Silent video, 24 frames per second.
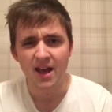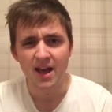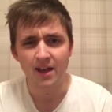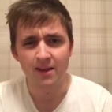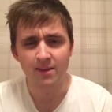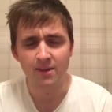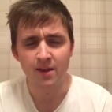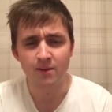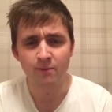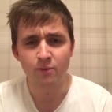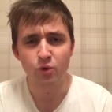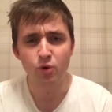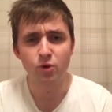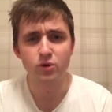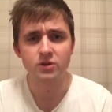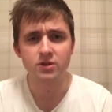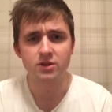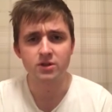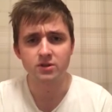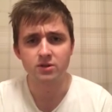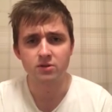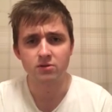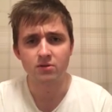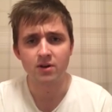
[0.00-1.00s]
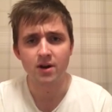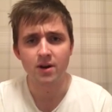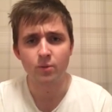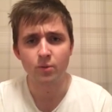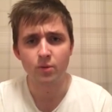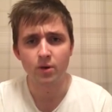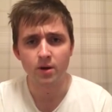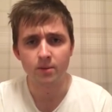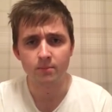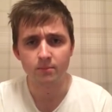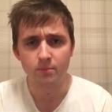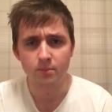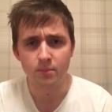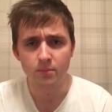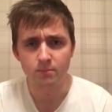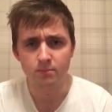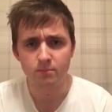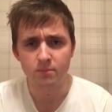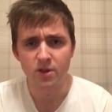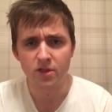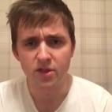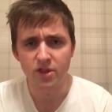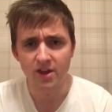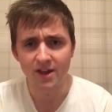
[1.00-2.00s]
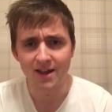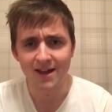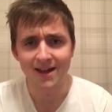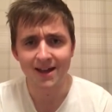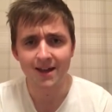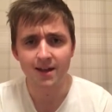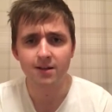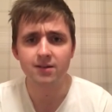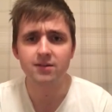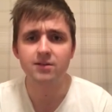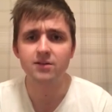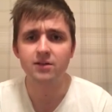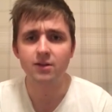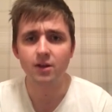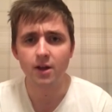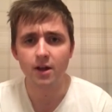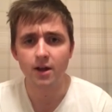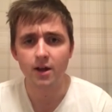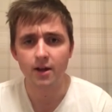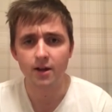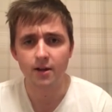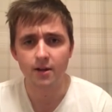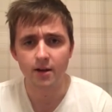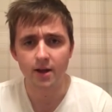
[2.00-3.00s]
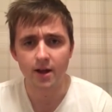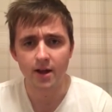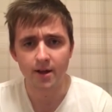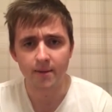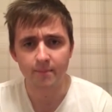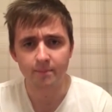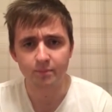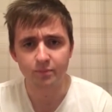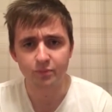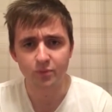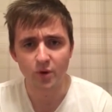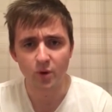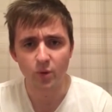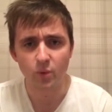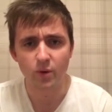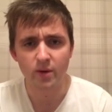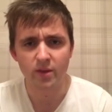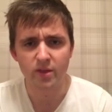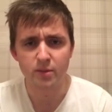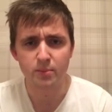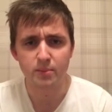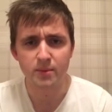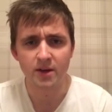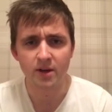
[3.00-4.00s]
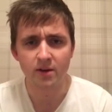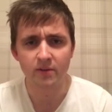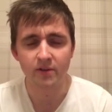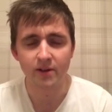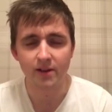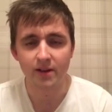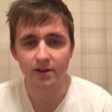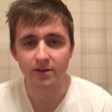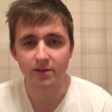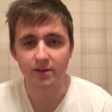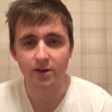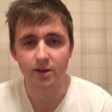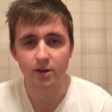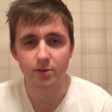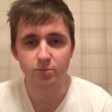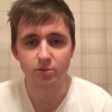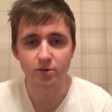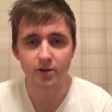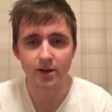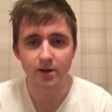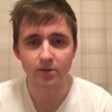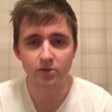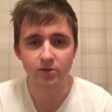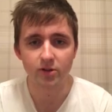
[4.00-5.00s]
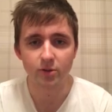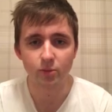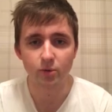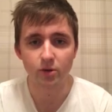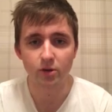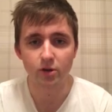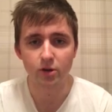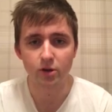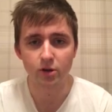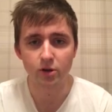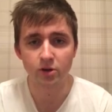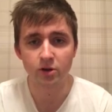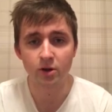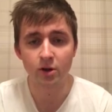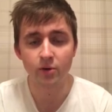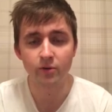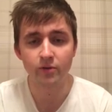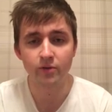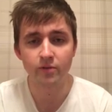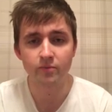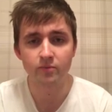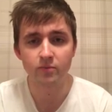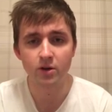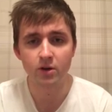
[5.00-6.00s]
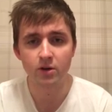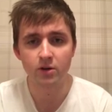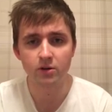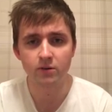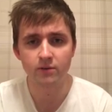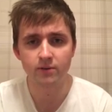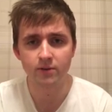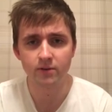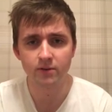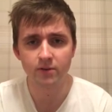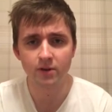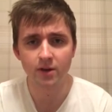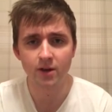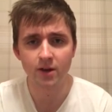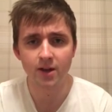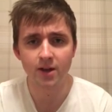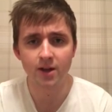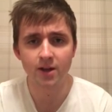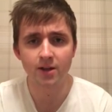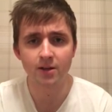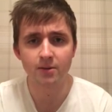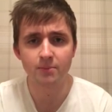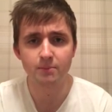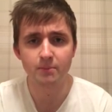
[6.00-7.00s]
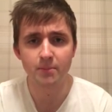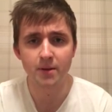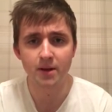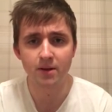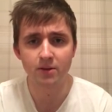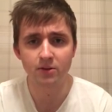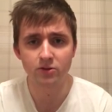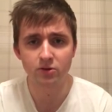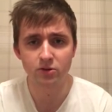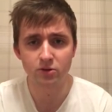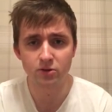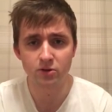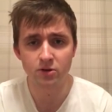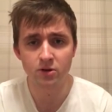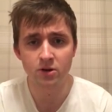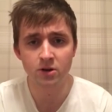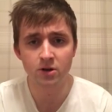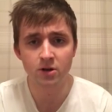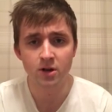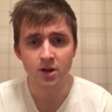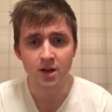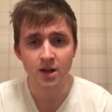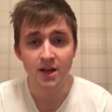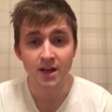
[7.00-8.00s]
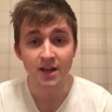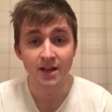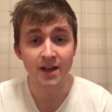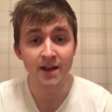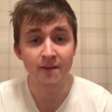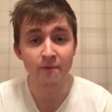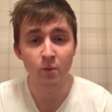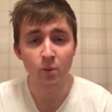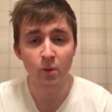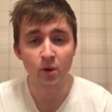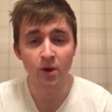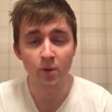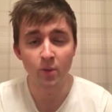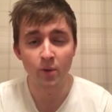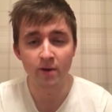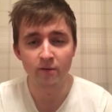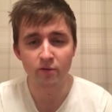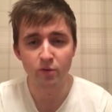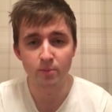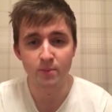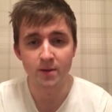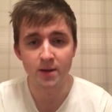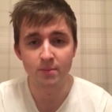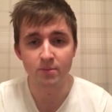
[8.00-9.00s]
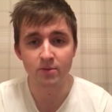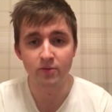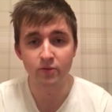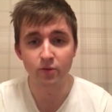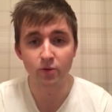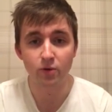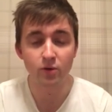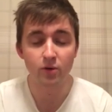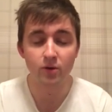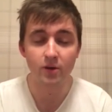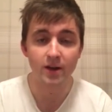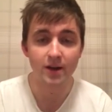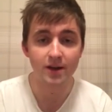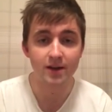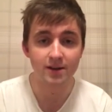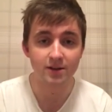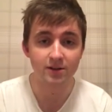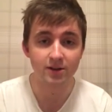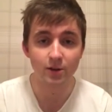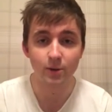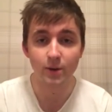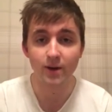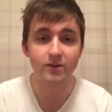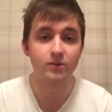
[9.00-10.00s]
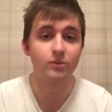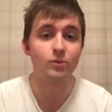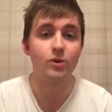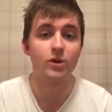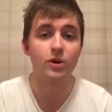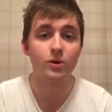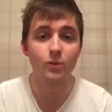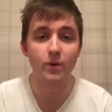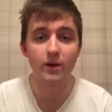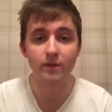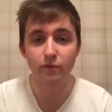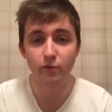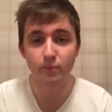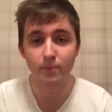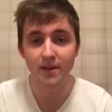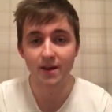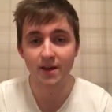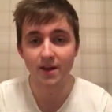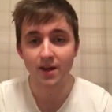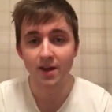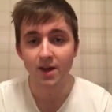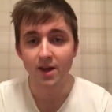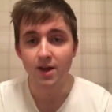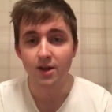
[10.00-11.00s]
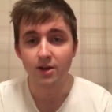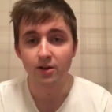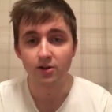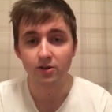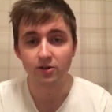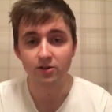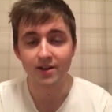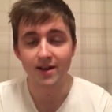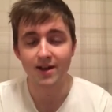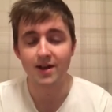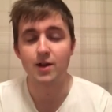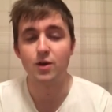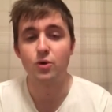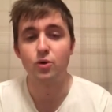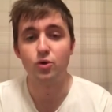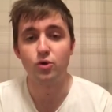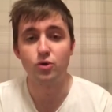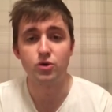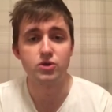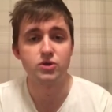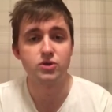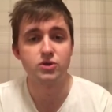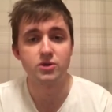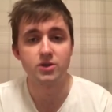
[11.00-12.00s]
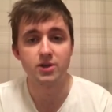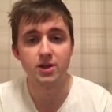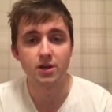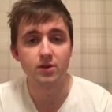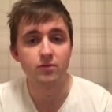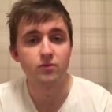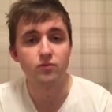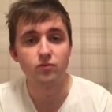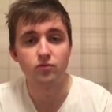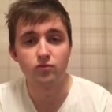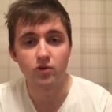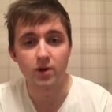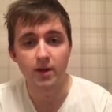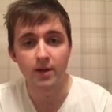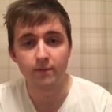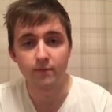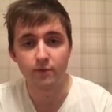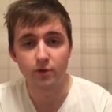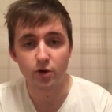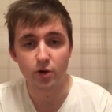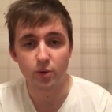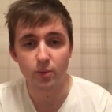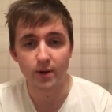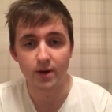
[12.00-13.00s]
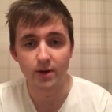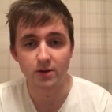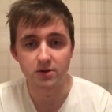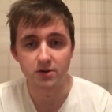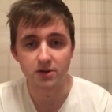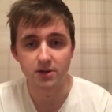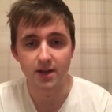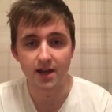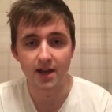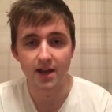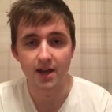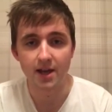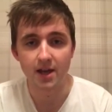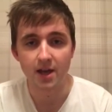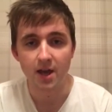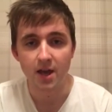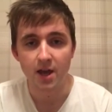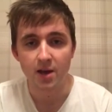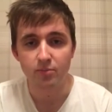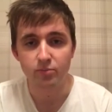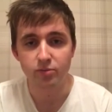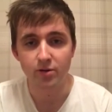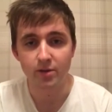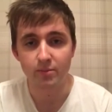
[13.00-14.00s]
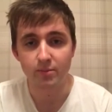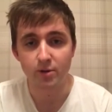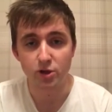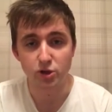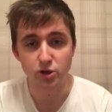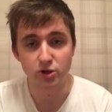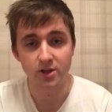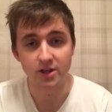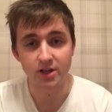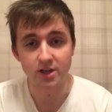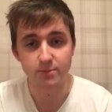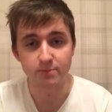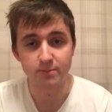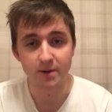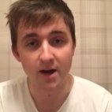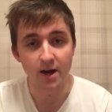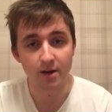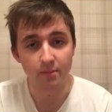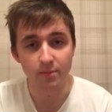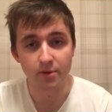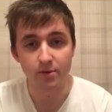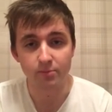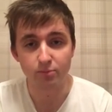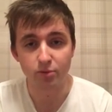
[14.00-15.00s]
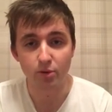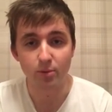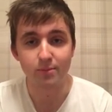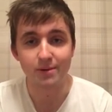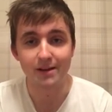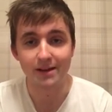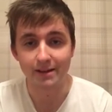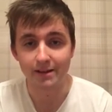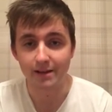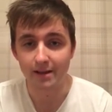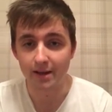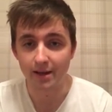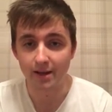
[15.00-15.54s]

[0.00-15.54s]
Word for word: And the other horses that ran were Mythagas, uh, um, Wetherby, I think that's how you pronounce it, one of the Godolphin runners for Saeed bin Suroor. He never won at Wetherby before, and he still hasn't won at Wetherby because that horse didn't run very well today. Pretty much an experiment, probably in